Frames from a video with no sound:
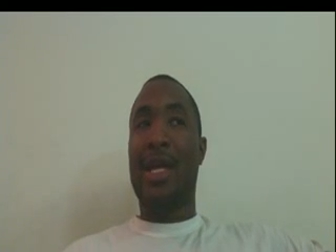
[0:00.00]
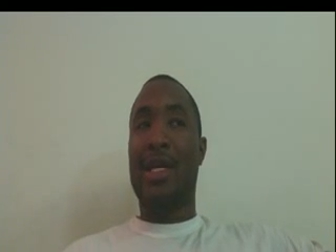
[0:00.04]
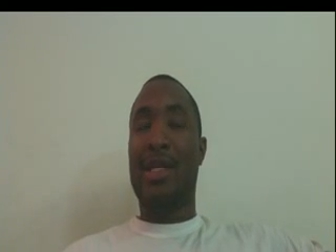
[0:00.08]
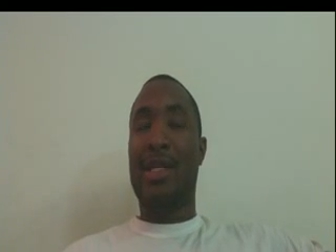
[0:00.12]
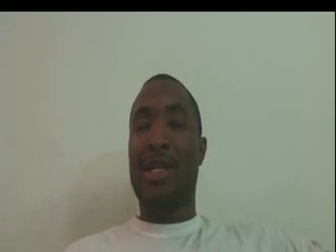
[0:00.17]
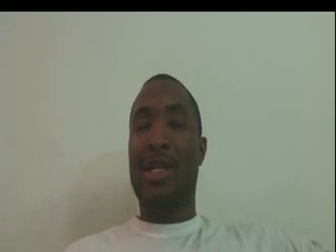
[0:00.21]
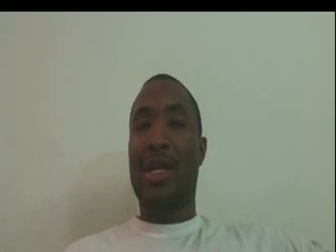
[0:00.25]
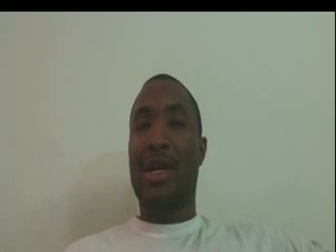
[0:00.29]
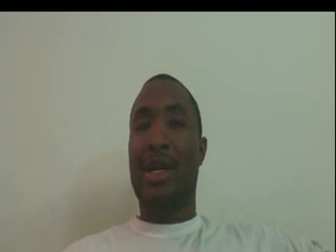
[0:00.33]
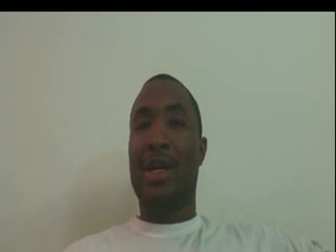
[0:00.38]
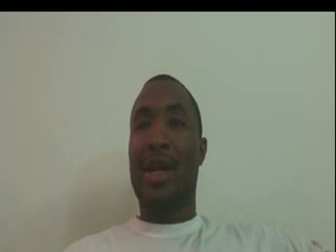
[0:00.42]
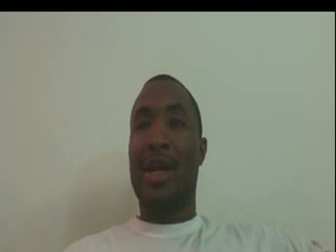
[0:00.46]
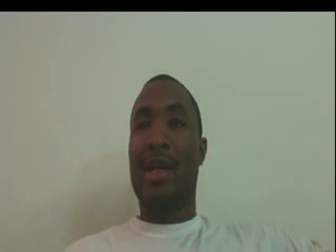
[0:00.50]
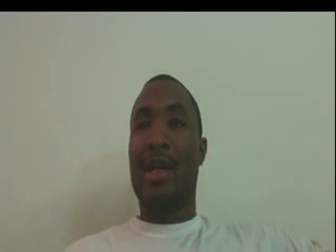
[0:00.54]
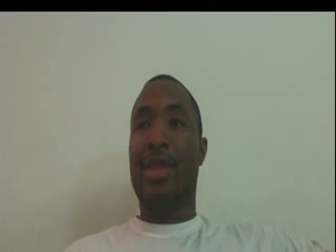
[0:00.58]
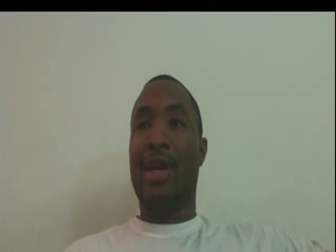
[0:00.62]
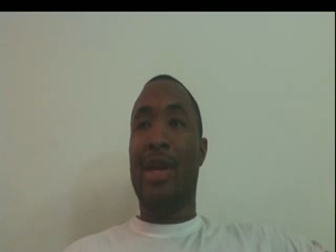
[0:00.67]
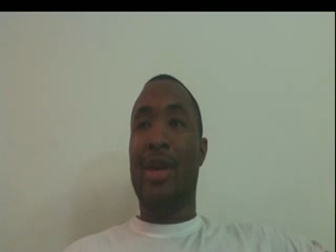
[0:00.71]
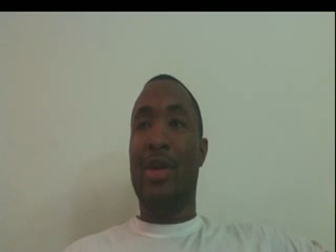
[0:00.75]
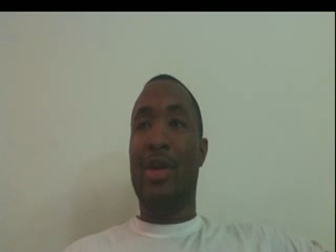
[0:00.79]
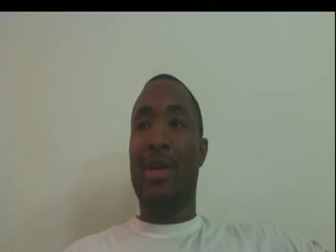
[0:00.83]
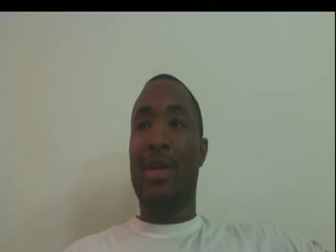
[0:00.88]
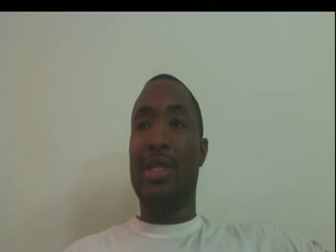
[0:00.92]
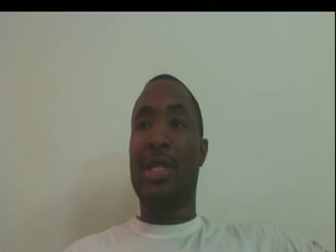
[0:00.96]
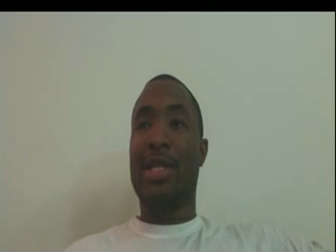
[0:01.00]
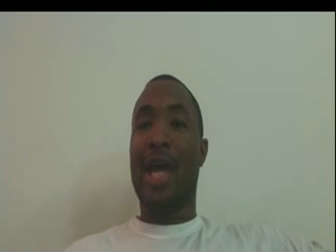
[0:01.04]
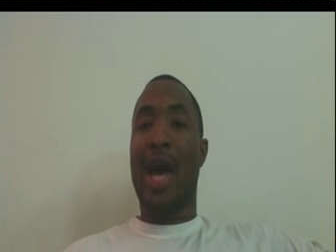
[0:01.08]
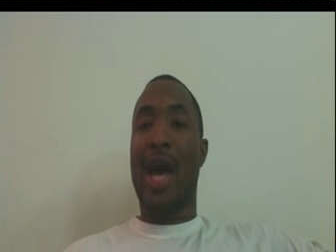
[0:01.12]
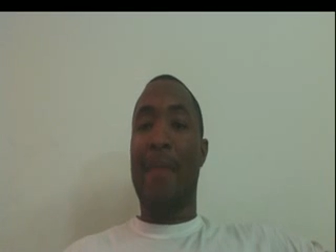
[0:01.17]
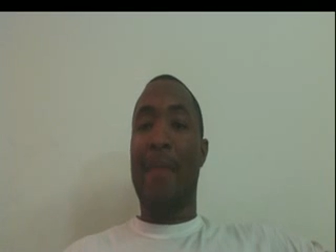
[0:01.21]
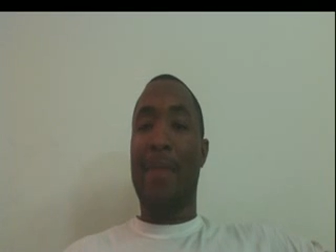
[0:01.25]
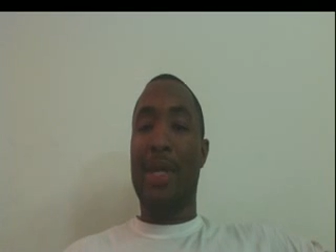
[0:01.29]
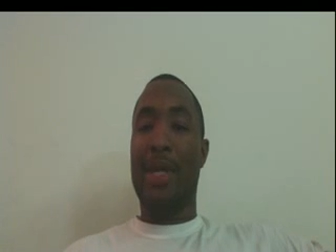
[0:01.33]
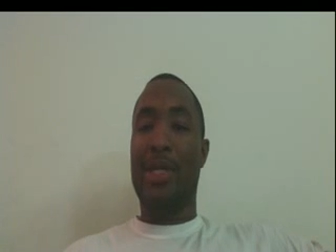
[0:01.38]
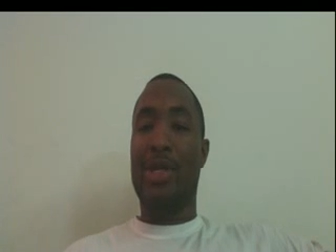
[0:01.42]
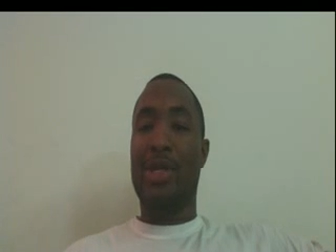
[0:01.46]
sit here and they think, oh, this
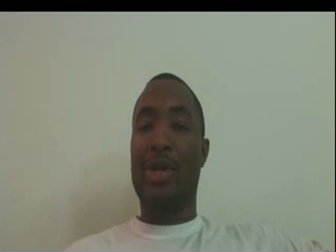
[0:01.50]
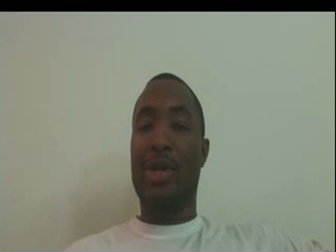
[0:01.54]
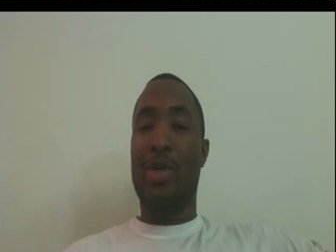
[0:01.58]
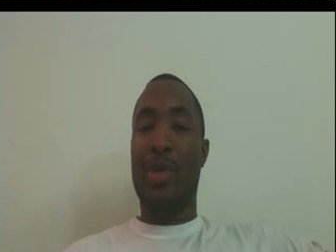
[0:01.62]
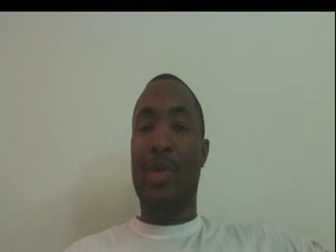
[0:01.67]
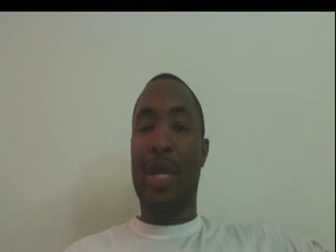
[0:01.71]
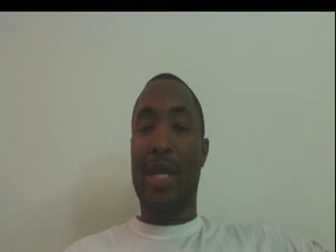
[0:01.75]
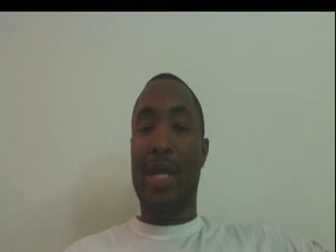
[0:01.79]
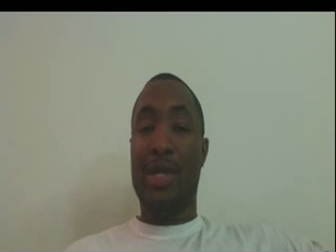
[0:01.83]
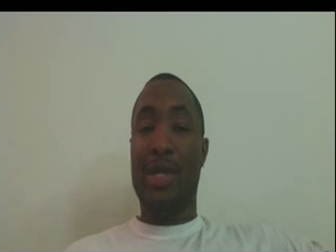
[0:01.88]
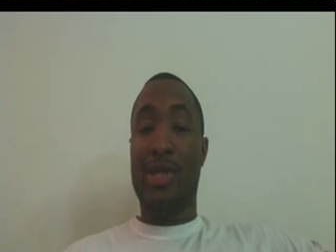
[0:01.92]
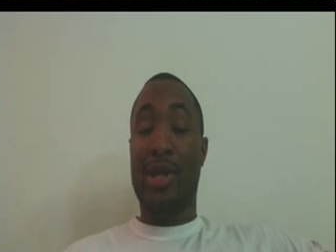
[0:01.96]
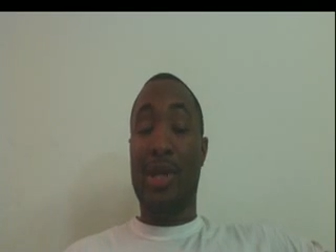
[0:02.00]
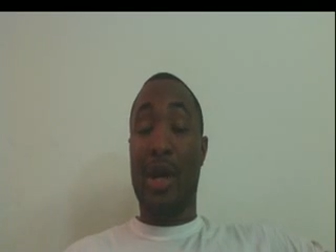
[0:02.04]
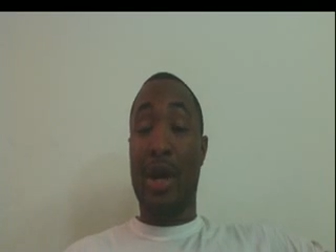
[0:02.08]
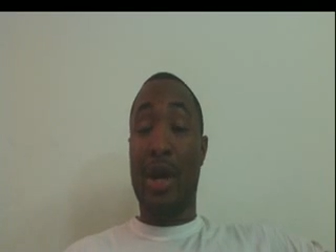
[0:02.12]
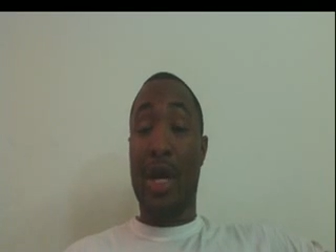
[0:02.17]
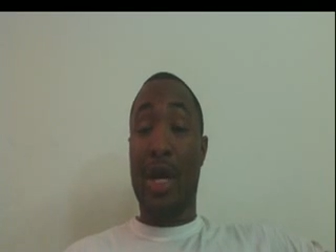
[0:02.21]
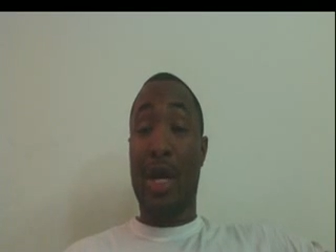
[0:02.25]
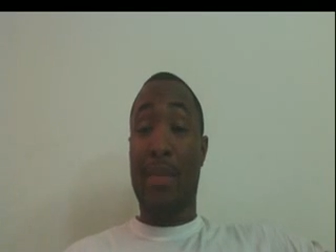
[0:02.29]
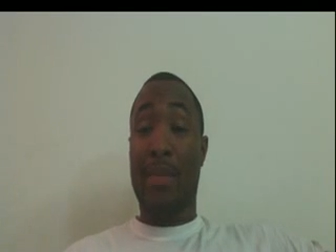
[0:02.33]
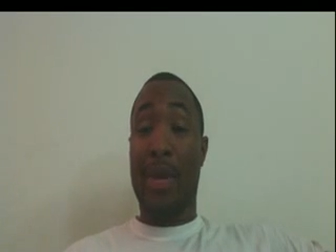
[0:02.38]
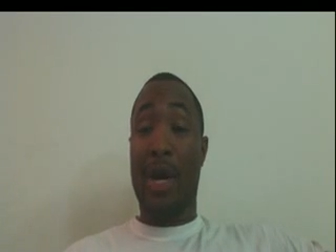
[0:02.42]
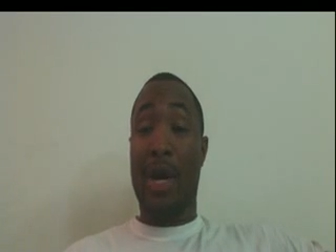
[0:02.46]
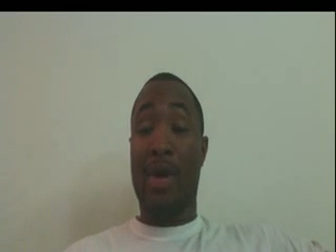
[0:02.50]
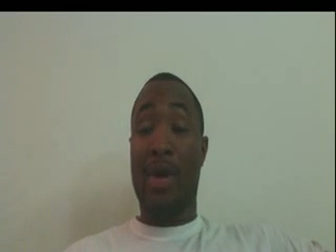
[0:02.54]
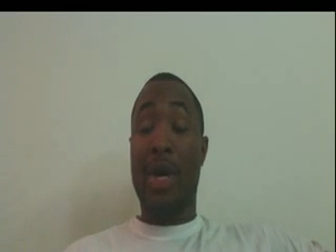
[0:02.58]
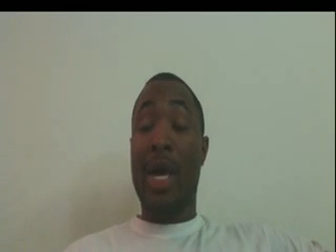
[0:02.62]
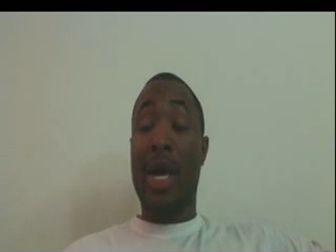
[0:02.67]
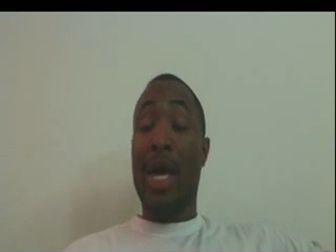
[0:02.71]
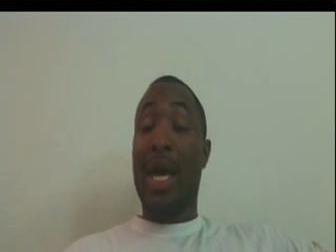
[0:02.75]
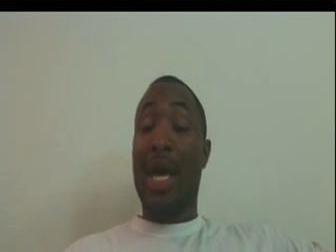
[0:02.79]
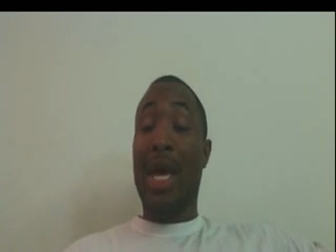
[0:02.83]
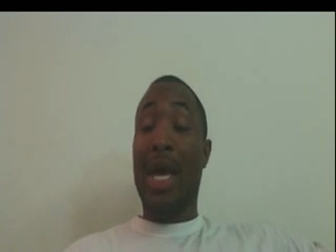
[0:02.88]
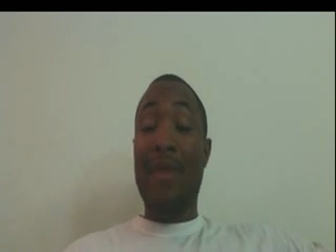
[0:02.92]
guy must know what he's talking about.